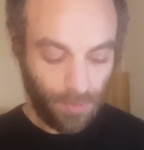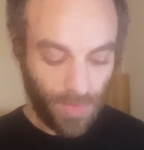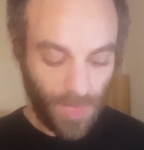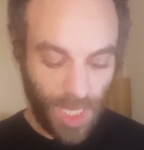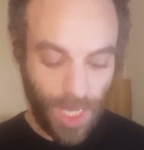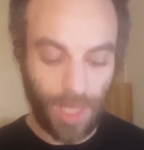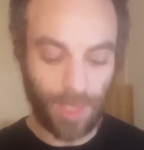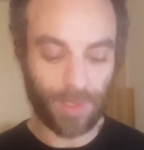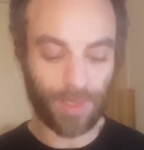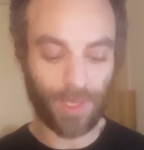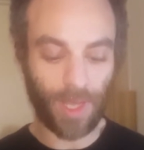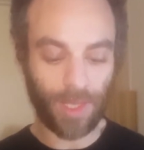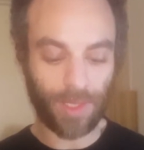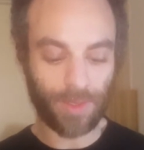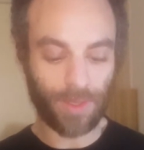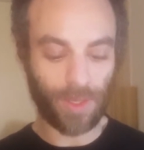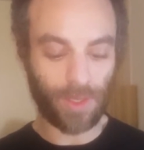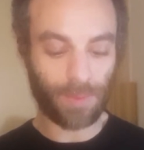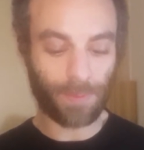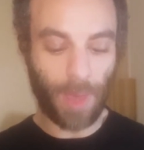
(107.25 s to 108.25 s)
It sets
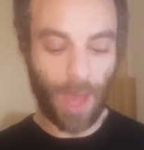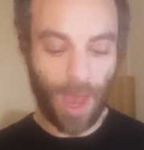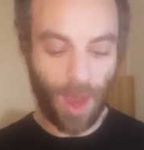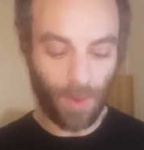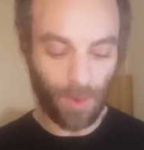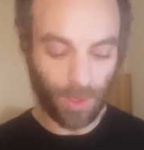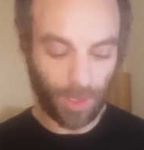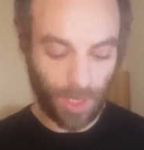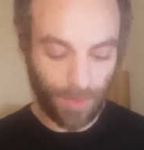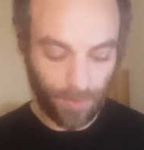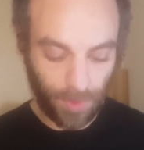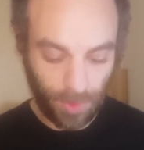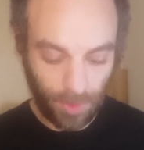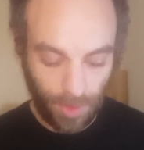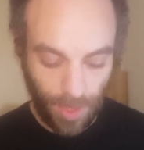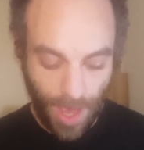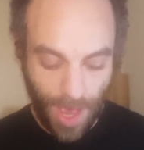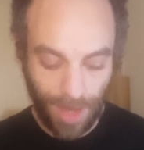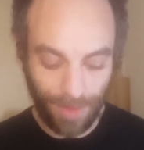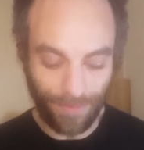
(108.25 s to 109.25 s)
this power level
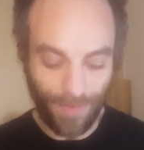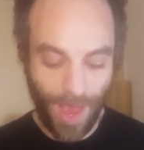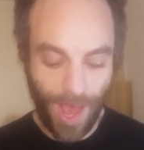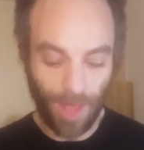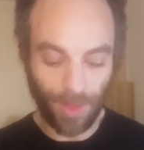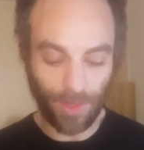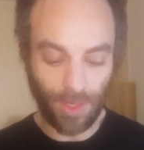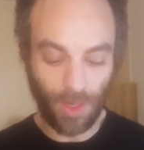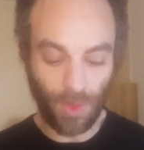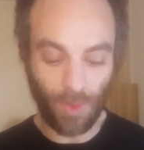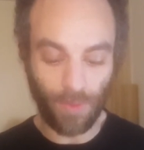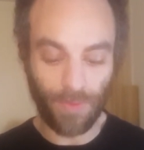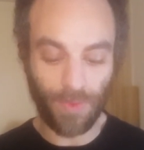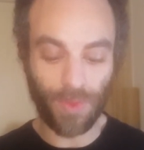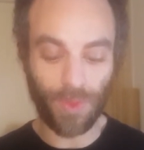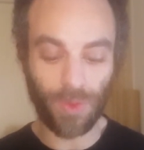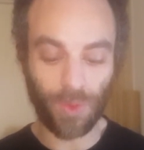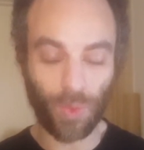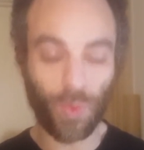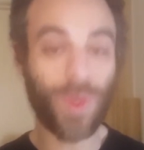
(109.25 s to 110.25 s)
at a value of
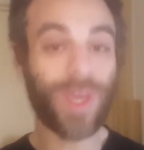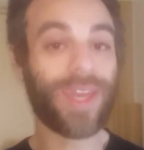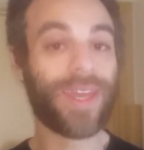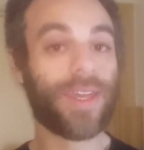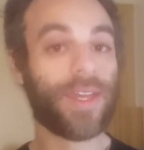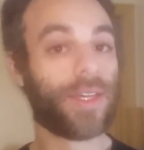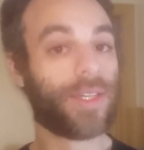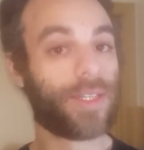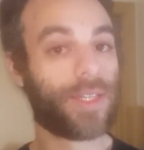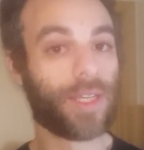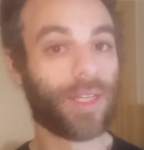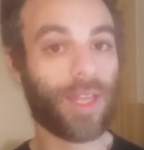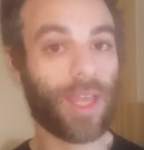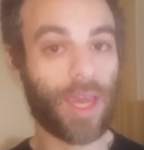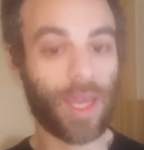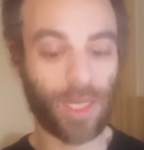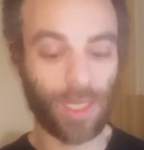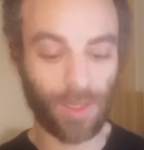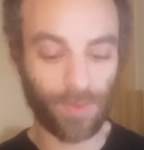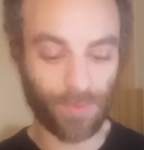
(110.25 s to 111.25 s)
3 until
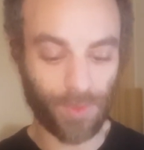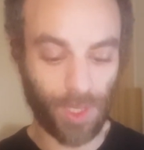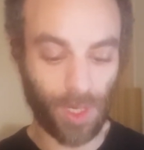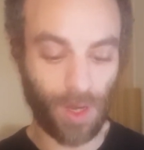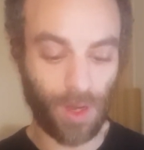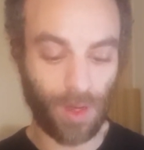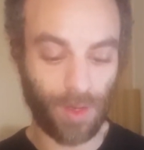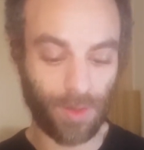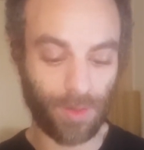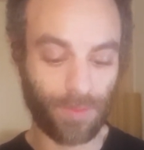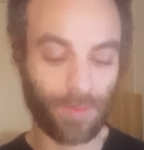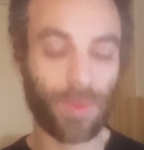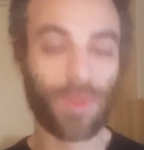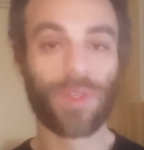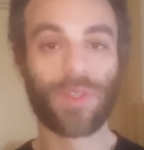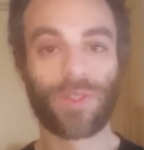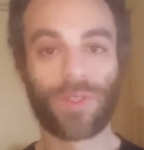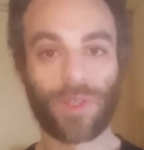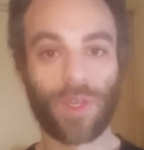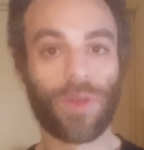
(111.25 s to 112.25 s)
end of turn.
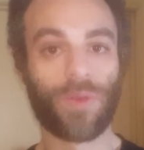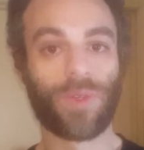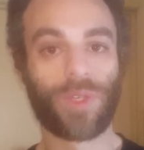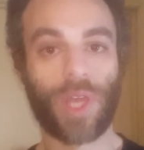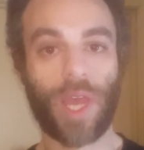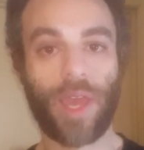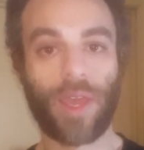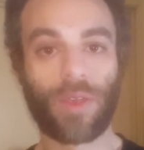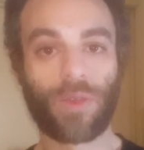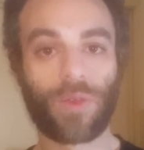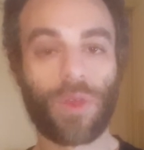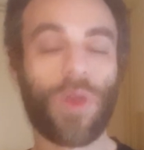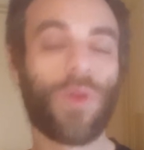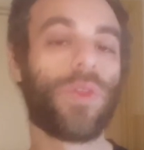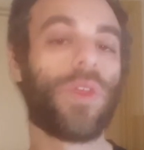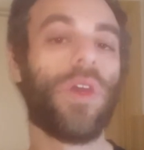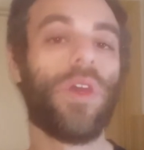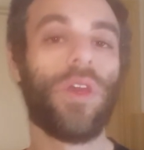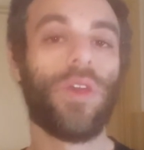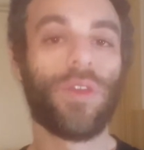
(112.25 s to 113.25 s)
So giant
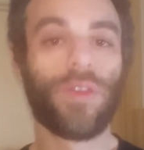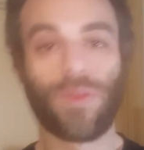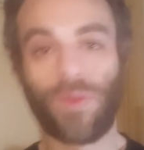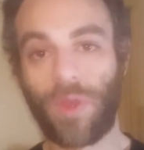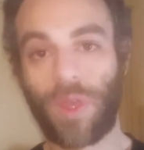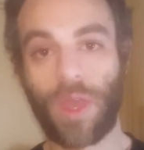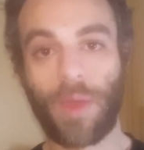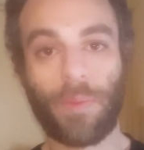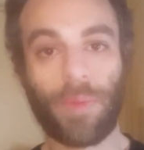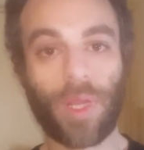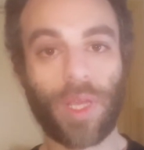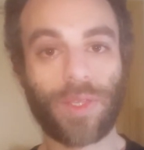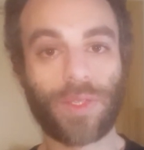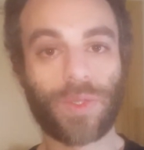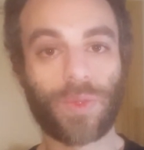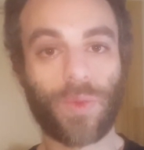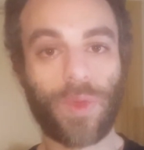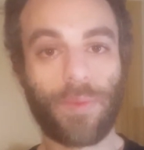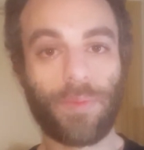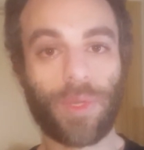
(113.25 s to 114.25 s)
growth, you get
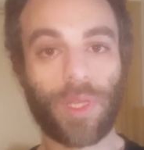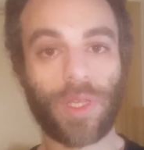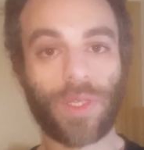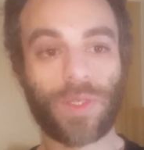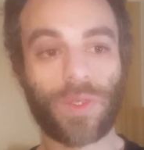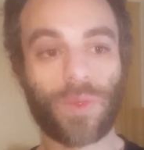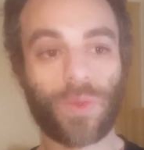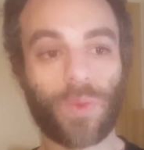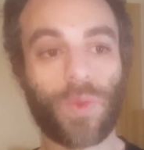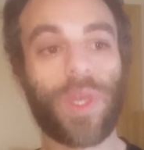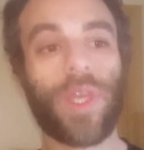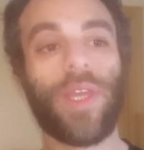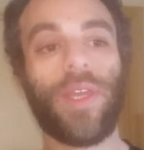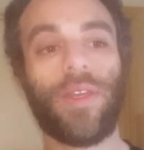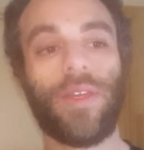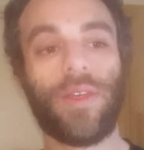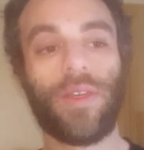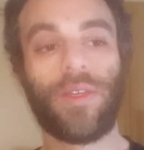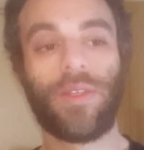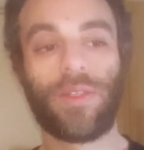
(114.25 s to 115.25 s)

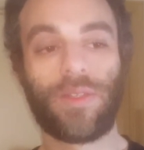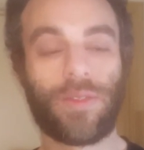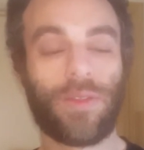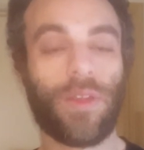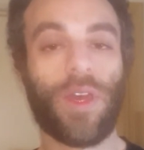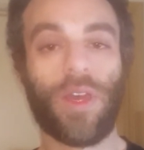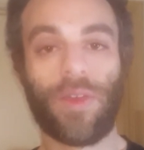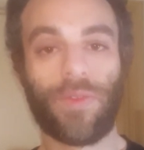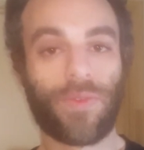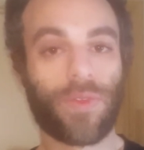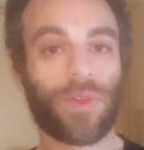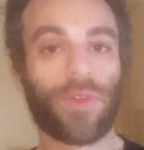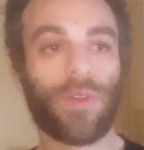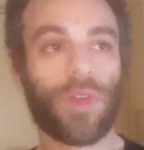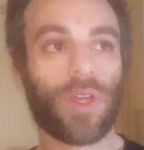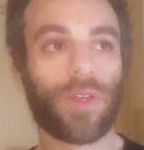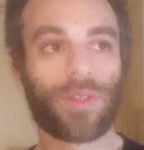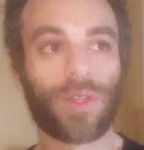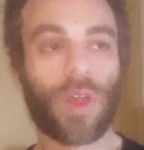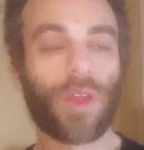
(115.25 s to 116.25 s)
+3/+3, for
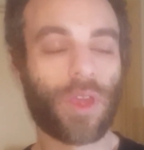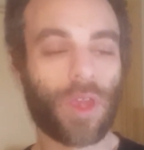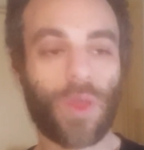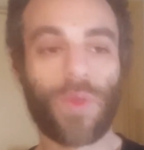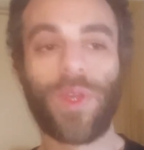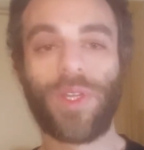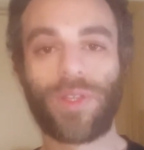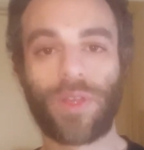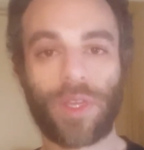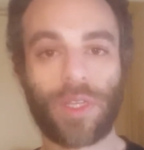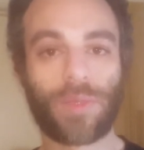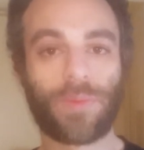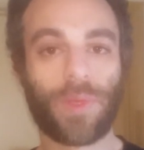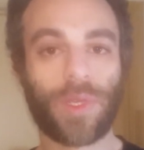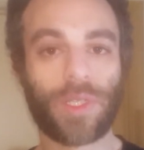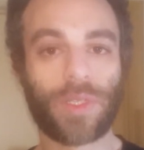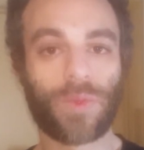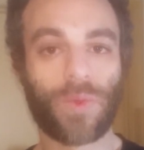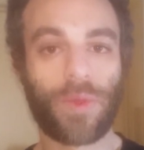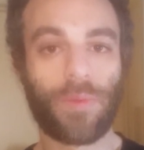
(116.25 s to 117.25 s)
our target creature gets
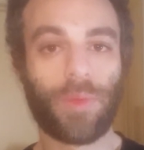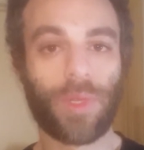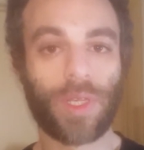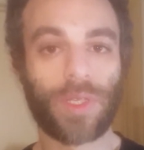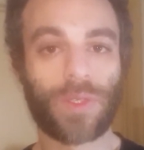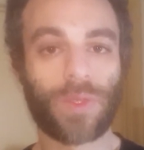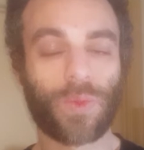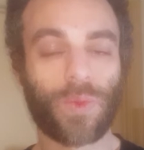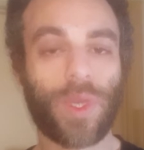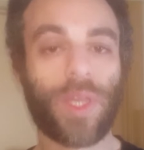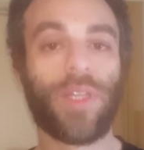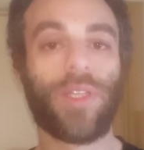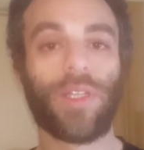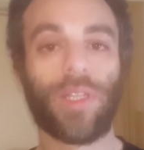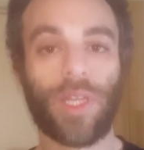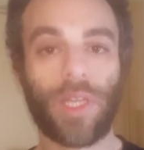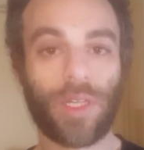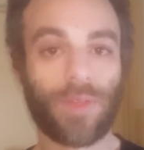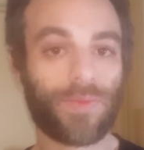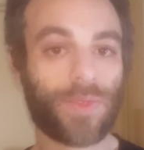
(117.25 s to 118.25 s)
+3/+3
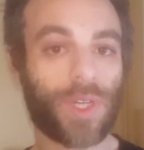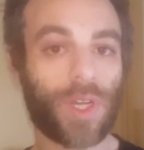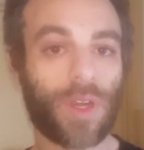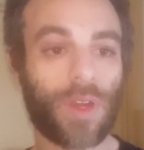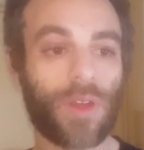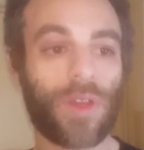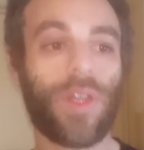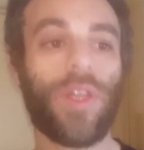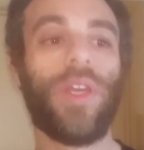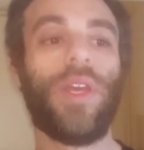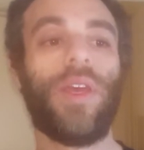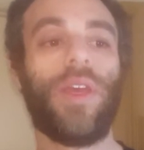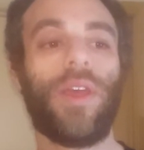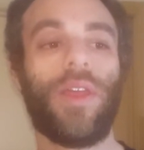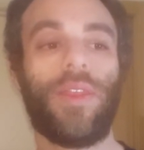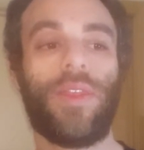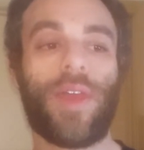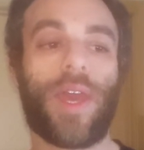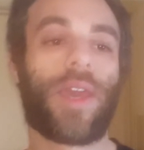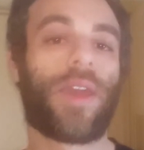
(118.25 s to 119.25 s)
until end of turn.
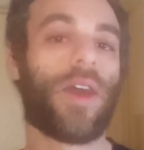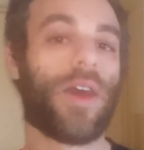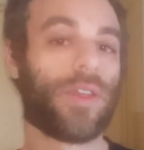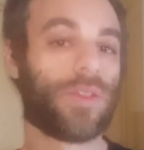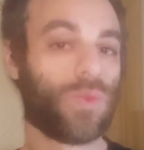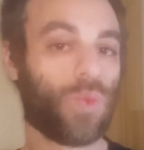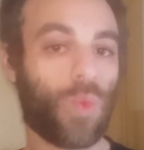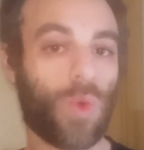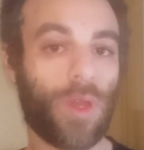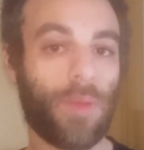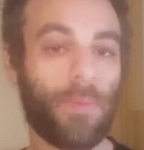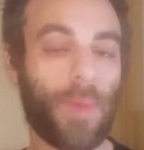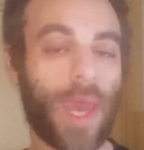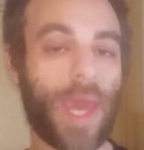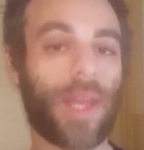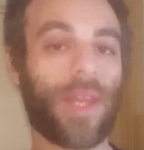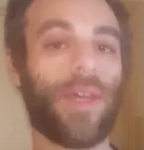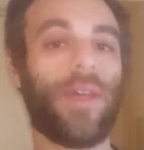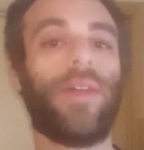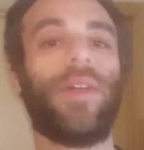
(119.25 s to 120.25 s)
That costs 1
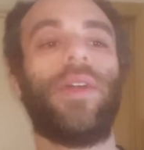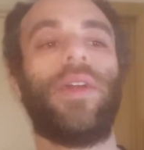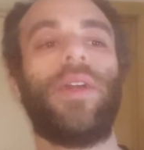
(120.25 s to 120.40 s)
mana.